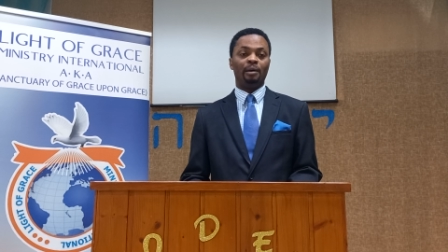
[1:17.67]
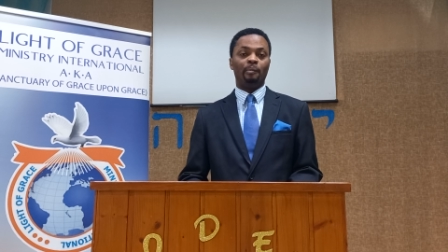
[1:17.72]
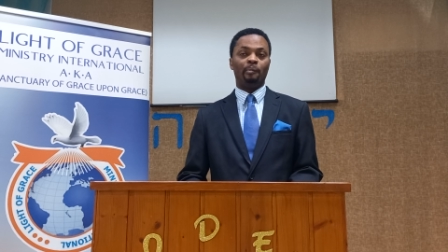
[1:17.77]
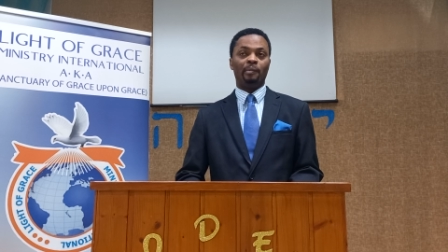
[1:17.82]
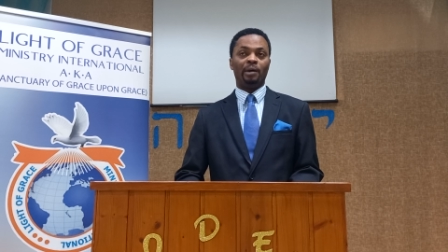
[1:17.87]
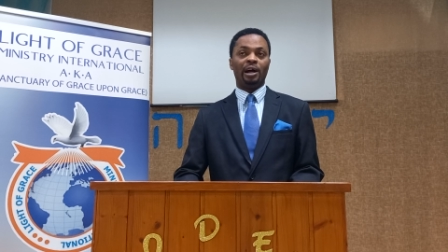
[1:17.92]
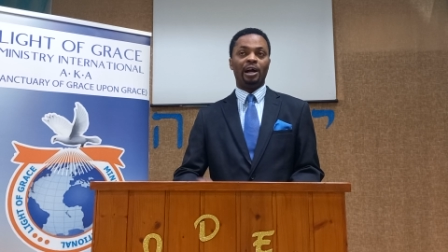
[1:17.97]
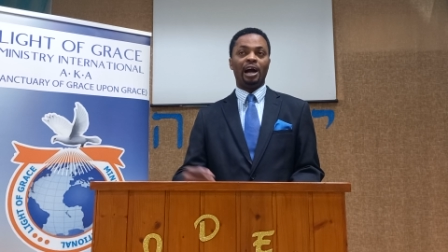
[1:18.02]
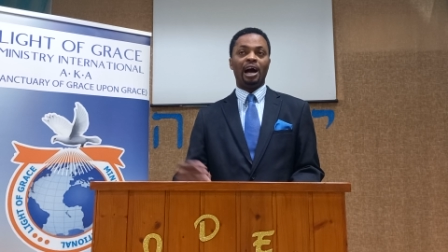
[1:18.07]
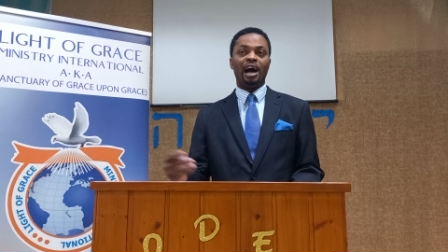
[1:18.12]

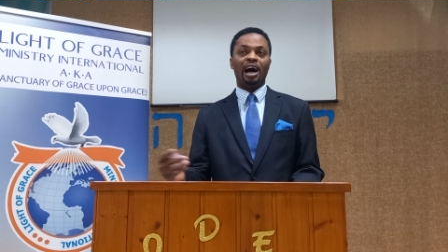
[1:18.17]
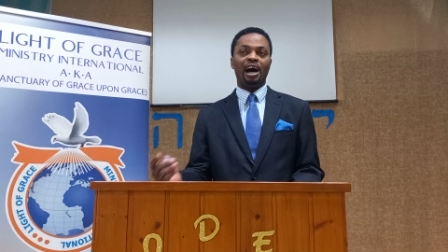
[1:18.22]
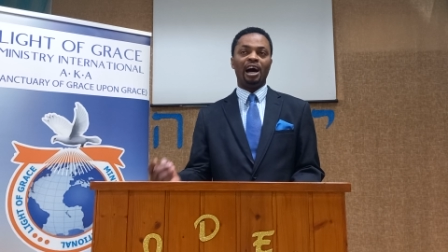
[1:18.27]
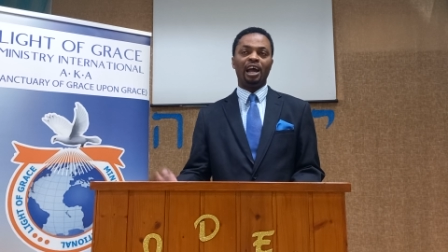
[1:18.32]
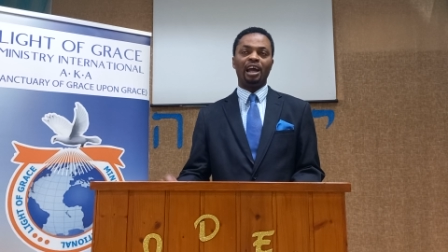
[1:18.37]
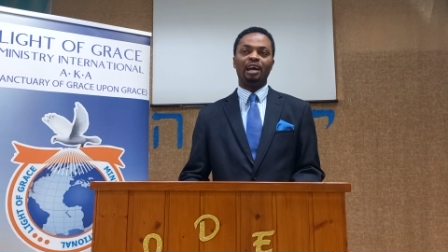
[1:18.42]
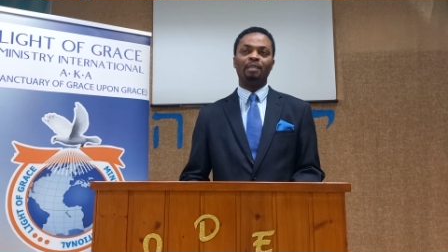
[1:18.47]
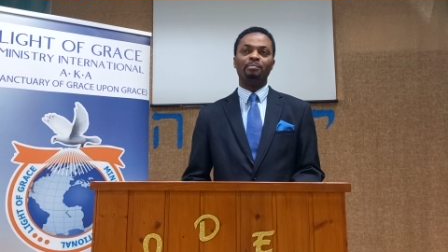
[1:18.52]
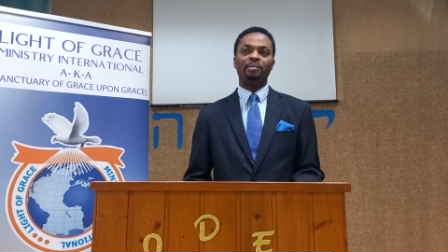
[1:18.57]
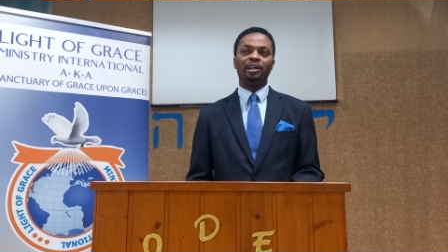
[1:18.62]
my I
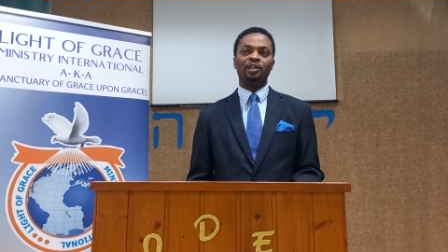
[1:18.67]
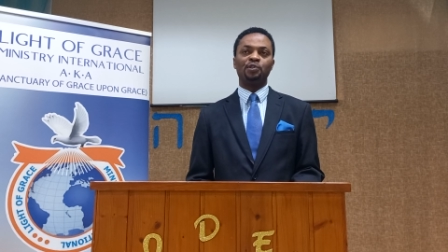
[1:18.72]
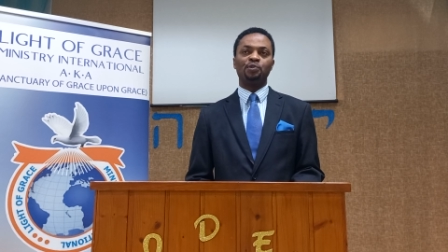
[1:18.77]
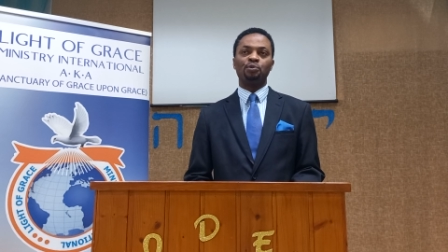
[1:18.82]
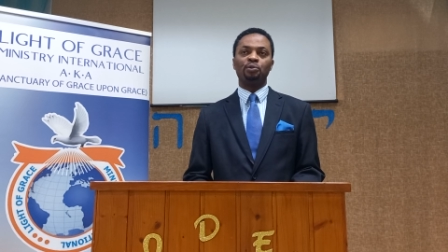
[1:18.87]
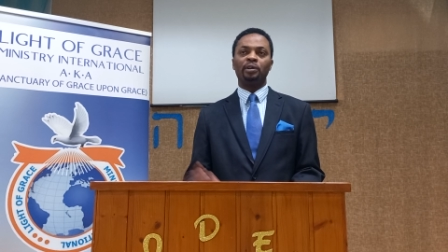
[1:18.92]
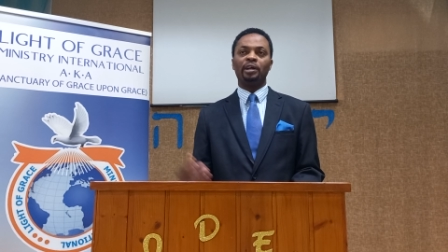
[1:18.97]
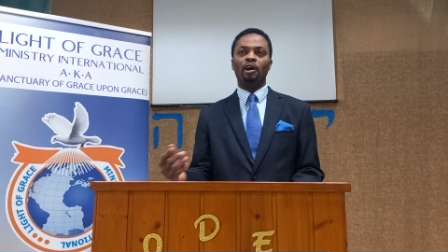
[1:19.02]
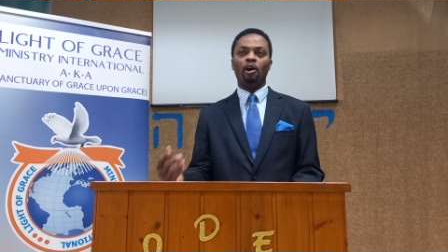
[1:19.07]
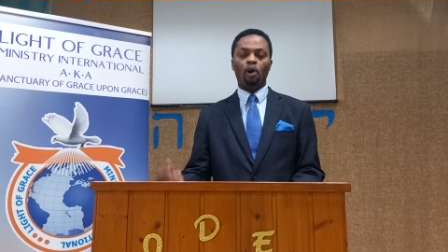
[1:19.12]
and my
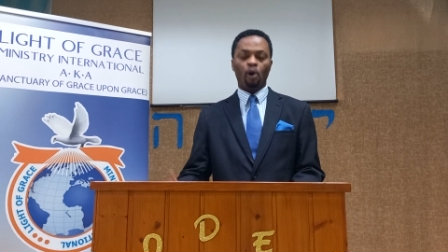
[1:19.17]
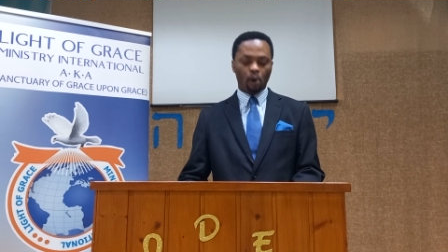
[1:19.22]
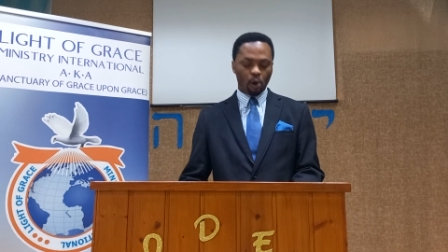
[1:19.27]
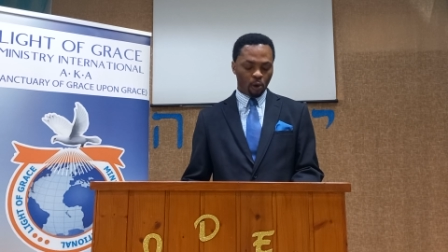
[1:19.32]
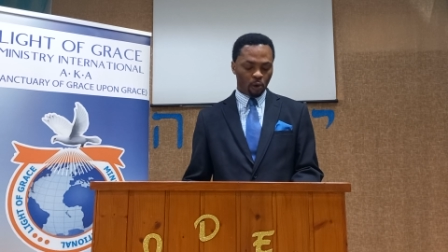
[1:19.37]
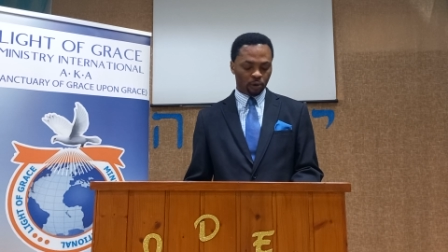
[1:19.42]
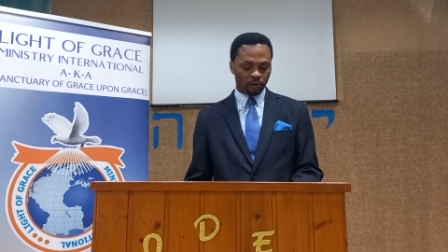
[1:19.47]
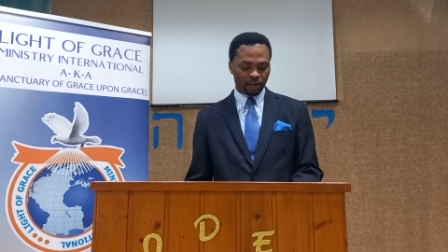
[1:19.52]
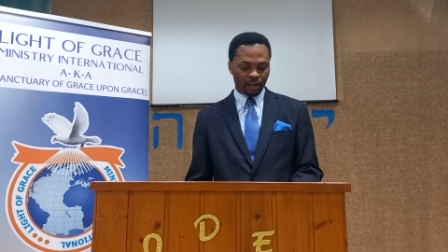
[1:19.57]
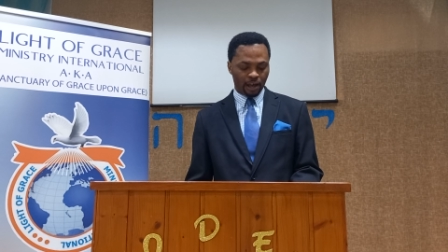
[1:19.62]
children,
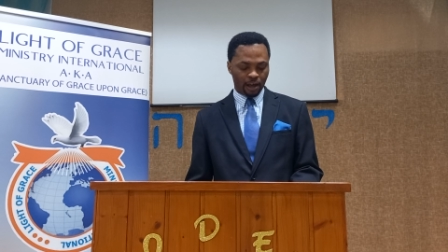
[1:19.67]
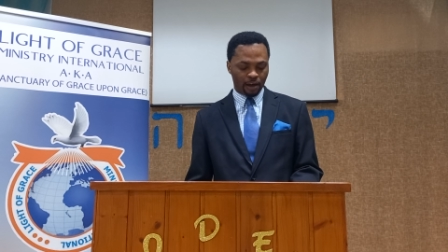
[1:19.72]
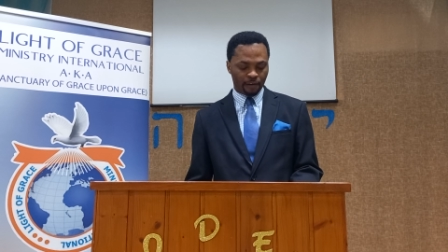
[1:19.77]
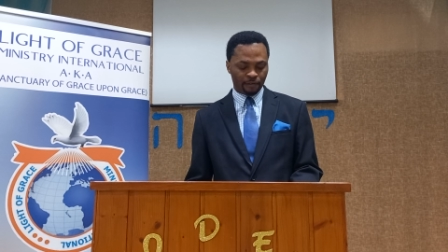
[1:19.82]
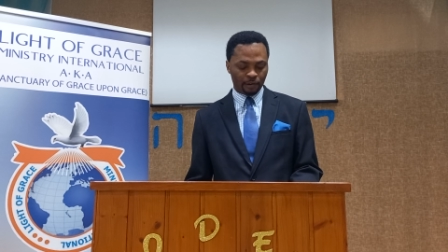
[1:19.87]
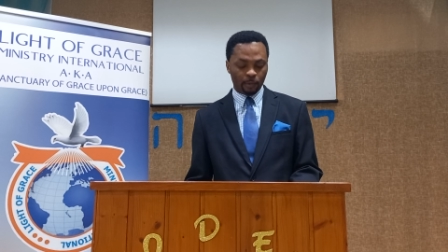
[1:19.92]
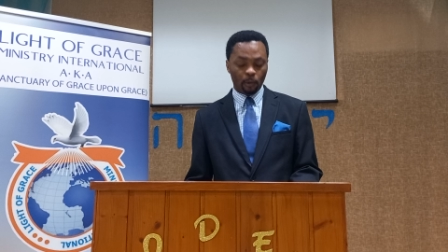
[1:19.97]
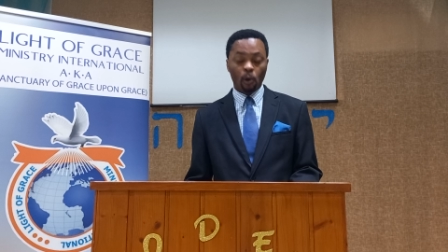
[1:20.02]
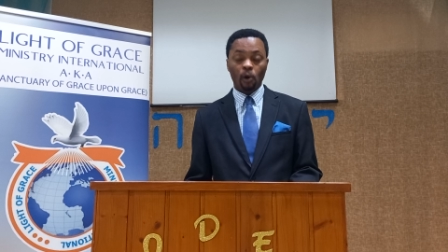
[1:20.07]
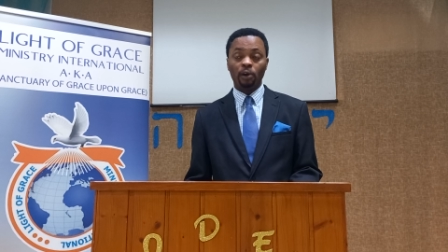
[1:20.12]
all
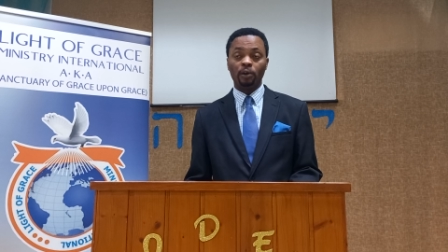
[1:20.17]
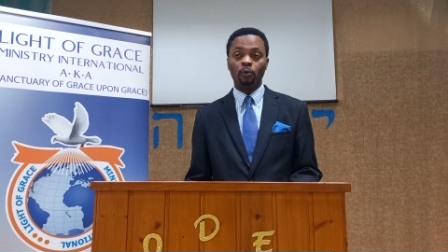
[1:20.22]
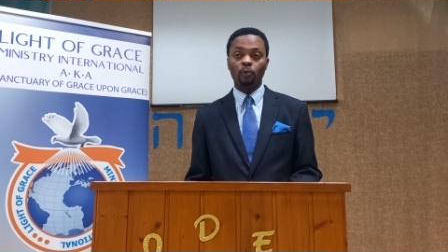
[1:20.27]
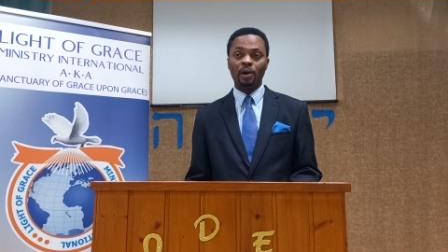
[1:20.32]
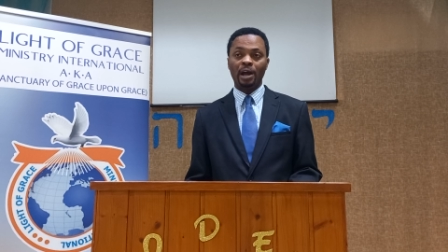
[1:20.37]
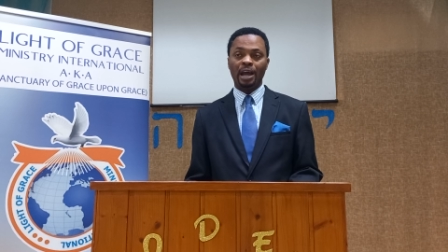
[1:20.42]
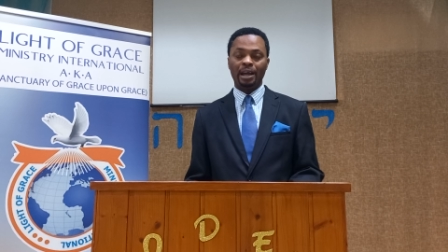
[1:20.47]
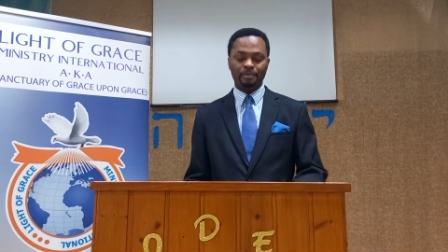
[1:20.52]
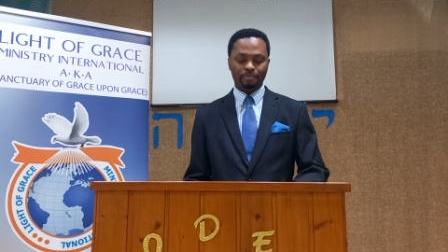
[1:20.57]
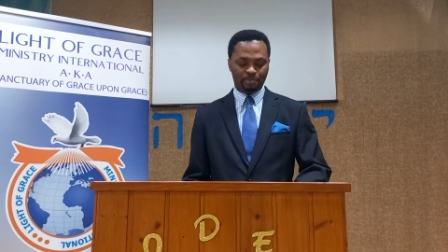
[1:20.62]
everyone
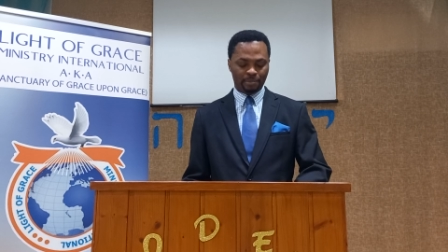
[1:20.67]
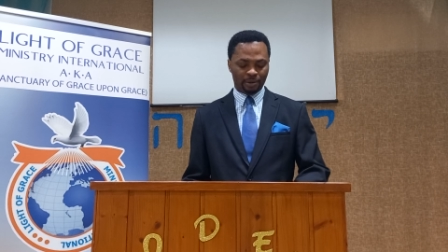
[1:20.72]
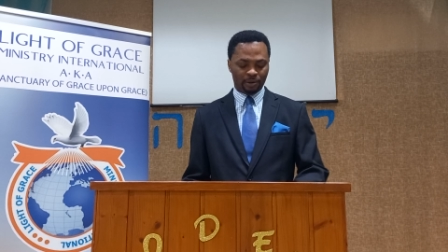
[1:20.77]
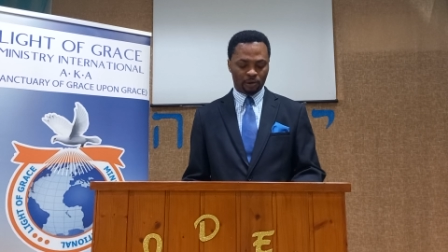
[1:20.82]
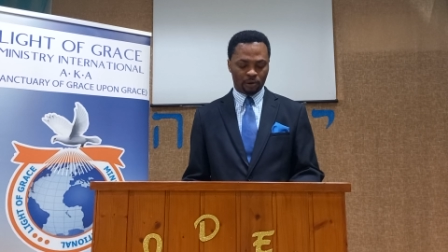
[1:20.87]
were